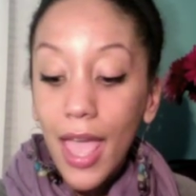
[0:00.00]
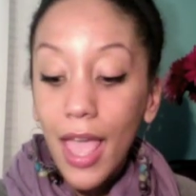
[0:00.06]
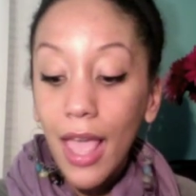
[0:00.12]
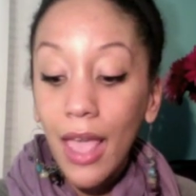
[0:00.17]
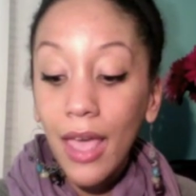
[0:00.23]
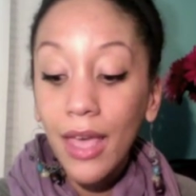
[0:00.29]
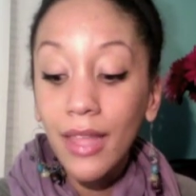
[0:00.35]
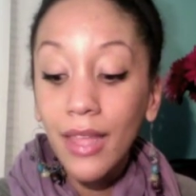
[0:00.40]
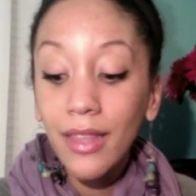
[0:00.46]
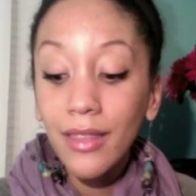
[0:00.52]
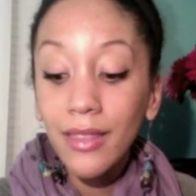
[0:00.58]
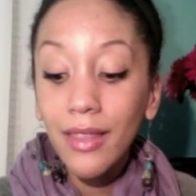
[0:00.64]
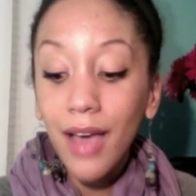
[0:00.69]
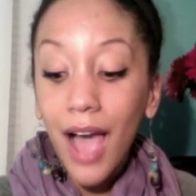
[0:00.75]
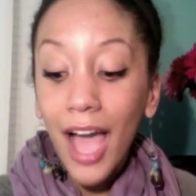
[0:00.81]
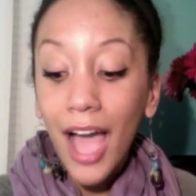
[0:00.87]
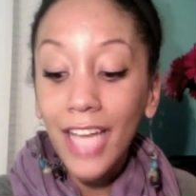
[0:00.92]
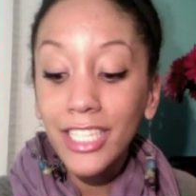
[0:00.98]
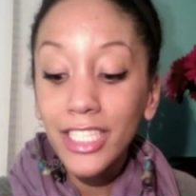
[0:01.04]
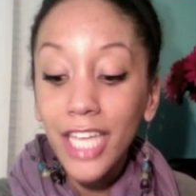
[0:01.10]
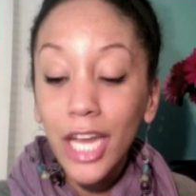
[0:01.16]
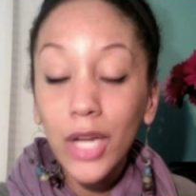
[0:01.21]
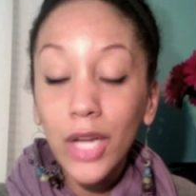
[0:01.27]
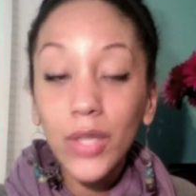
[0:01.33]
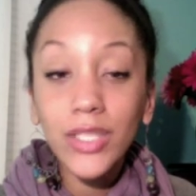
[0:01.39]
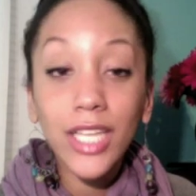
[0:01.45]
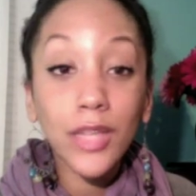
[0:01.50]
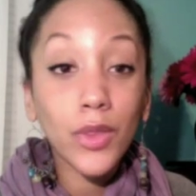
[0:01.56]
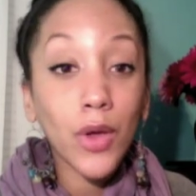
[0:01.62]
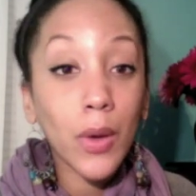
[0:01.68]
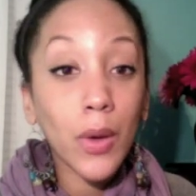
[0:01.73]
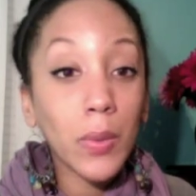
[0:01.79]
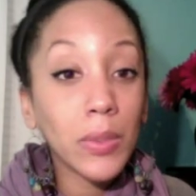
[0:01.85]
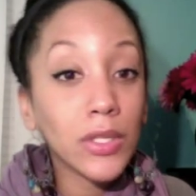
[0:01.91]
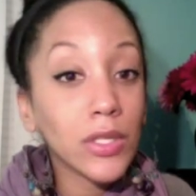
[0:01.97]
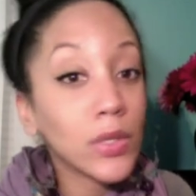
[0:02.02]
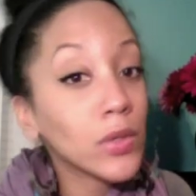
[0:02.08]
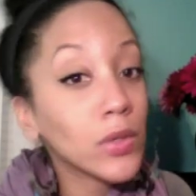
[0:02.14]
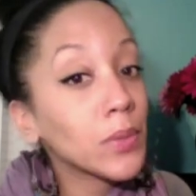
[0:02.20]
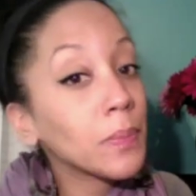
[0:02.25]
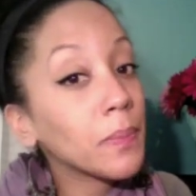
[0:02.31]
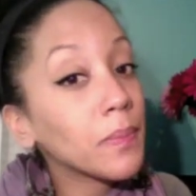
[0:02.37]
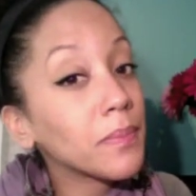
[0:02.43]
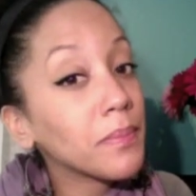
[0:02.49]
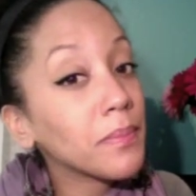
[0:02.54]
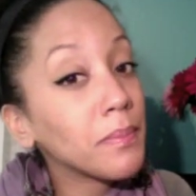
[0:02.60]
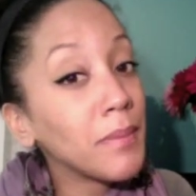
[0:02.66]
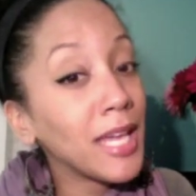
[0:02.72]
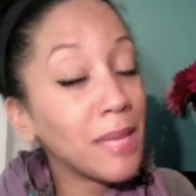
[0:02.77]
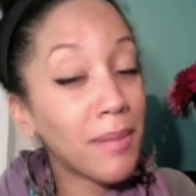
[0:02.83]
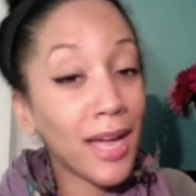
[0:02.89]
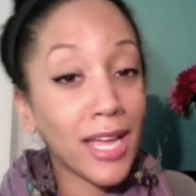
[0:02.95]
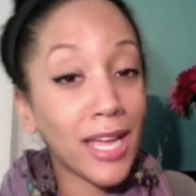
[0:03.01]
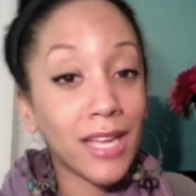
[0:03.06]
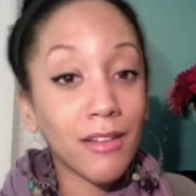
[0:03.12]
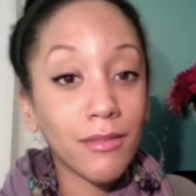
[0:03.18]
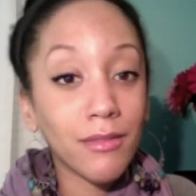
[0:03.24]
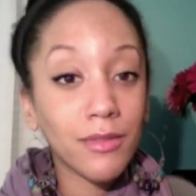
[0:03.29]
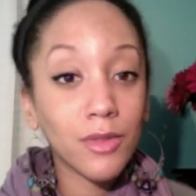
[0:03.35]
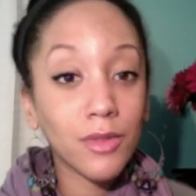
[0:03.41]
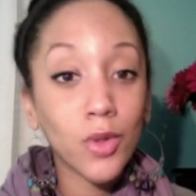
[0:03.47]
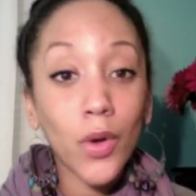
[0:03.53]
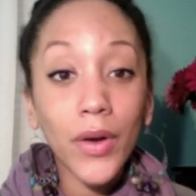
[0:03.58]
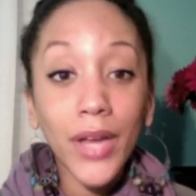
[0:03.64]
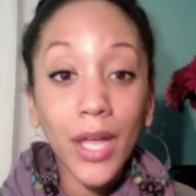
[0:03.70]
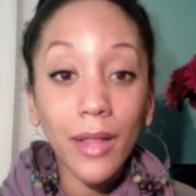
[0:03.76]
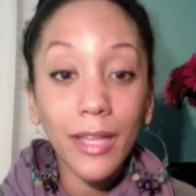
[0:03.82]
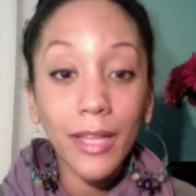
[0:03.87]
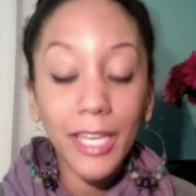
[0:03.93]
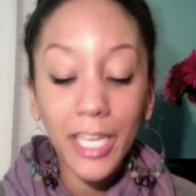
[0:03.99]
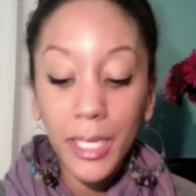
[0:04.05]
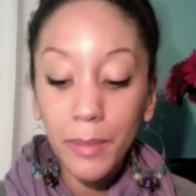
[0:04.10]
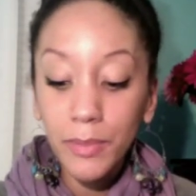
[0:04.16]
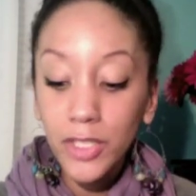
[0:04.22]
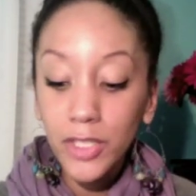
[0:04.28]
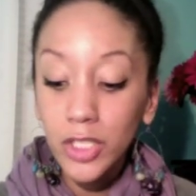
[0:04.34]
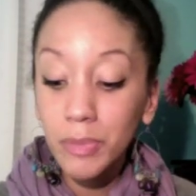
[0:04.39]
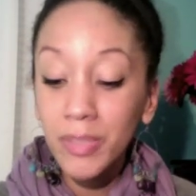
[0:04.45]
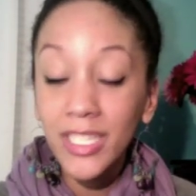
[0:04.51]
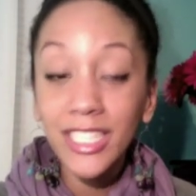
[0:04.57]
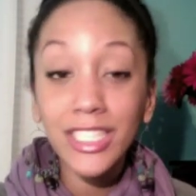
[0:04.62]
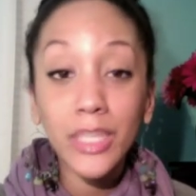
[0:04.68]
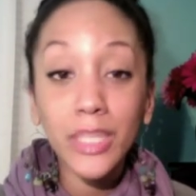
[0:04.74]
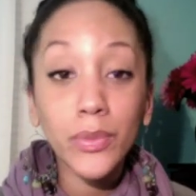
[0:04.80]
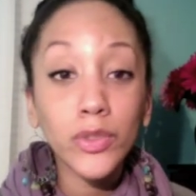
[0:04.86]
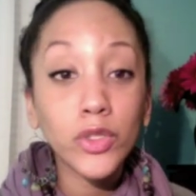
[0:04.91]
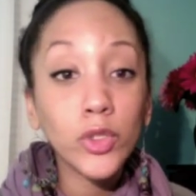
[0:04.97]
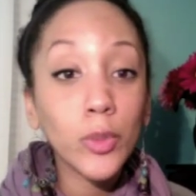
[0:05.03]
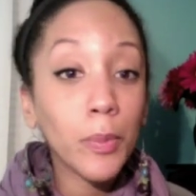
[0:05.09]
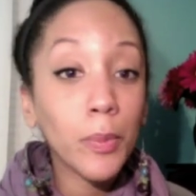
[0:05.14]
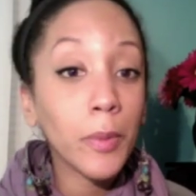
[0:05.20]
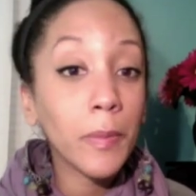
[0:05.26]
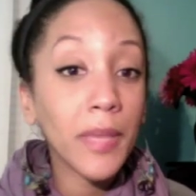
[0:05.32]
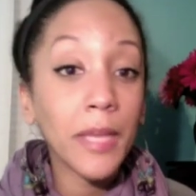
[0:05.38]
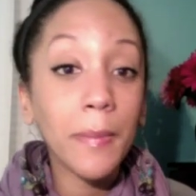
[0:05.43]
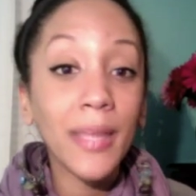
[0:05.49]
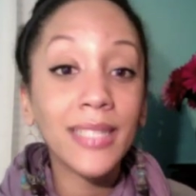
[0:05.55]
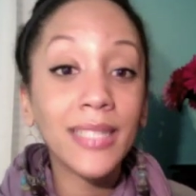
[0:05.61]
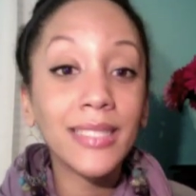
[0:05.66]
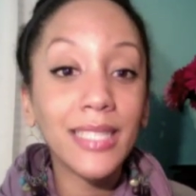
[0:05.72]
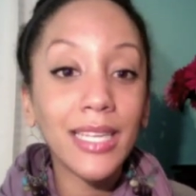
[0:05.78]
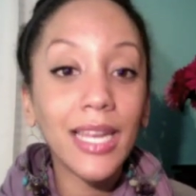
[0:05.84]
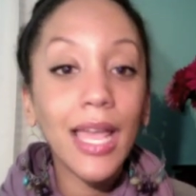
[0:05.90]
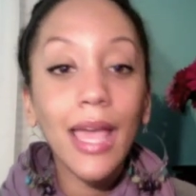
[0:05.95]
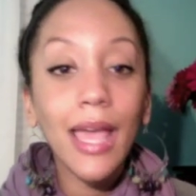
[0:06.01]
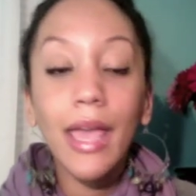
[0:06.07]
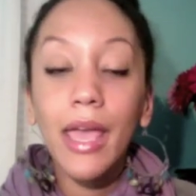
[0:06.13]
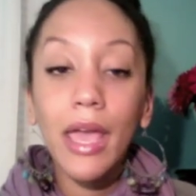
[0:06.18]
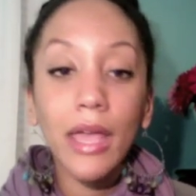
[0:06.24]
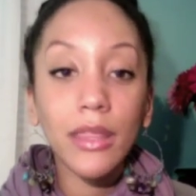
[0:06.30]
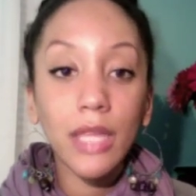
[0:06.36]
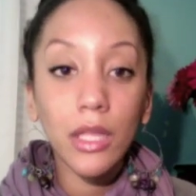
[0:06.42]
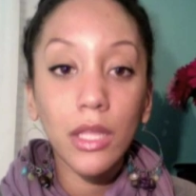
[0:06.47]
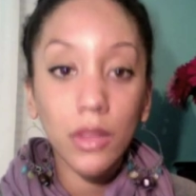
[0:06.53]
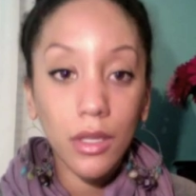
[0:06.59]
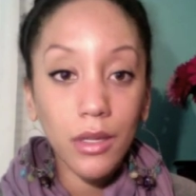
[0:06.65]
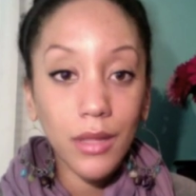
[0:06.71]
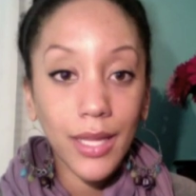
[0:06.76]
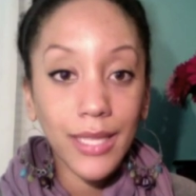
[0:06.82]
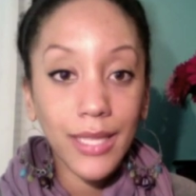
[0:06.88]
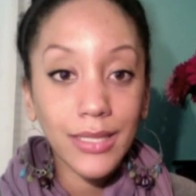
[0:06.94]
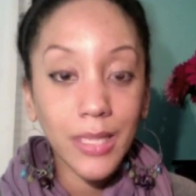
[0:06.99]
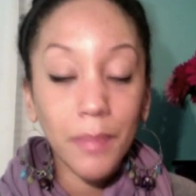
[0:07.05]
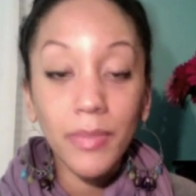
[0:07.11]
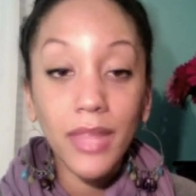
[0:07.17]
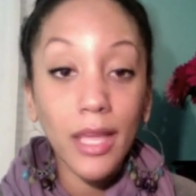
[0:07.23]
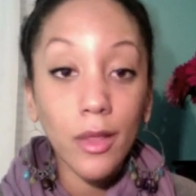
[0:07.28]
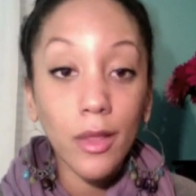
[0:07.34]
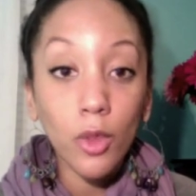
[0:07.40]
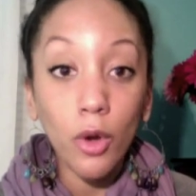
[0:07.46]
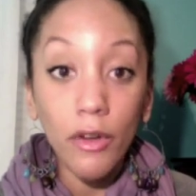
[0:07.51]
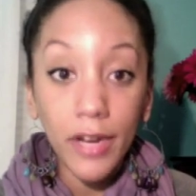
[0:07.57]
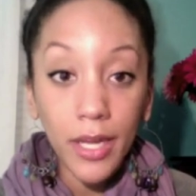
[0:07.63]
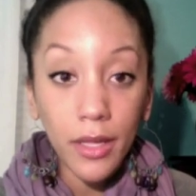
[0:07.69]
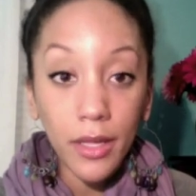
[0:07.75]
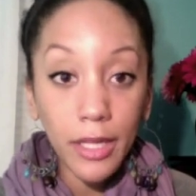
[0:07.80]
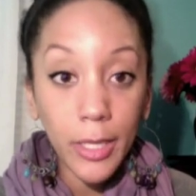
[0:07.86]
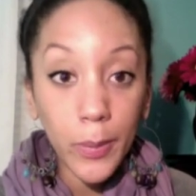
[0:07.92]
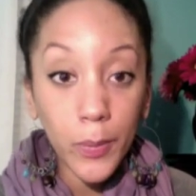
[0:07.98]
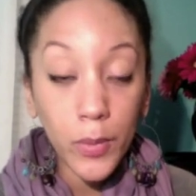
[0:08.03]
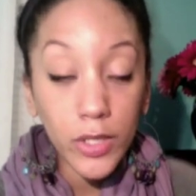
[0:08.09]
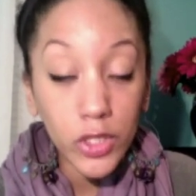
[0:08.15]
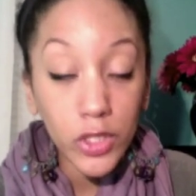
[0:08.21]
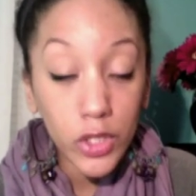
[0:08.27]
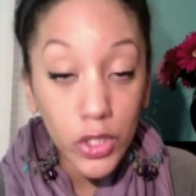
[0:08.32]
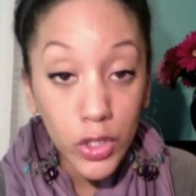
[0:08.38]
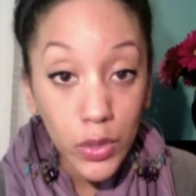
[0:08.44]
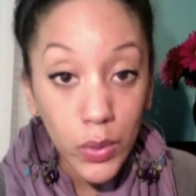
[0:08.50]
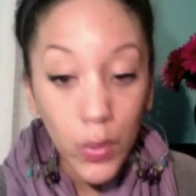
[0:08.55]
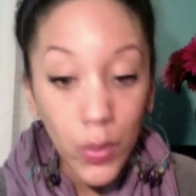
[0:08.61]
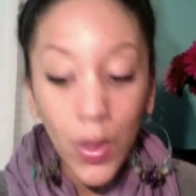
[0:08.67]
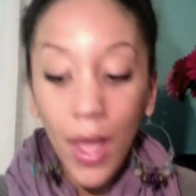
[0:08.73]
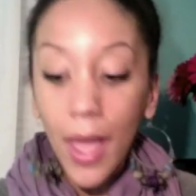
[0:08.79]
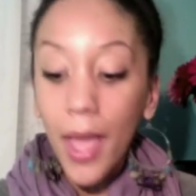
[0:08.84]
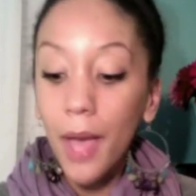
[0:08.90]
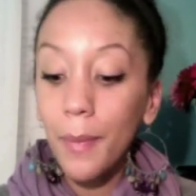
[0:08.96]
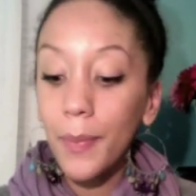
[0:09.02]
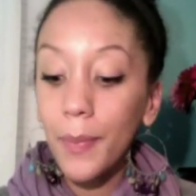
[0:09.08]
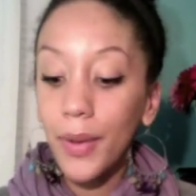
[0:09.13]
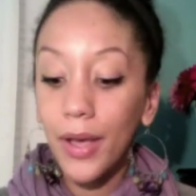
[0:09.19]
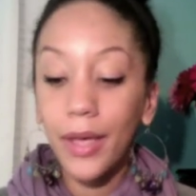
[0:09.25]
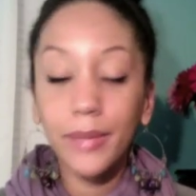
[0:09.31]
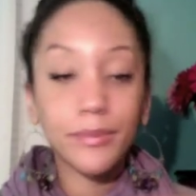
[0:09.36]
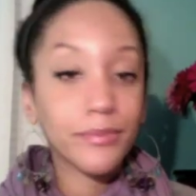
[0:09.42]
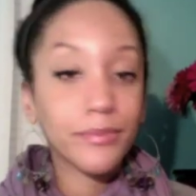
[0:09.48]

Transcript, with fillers: And the eyeshadows I thought were made by L'Oréal HIP just because they were super pigmented and they look like something L'Oréal HIP would do. But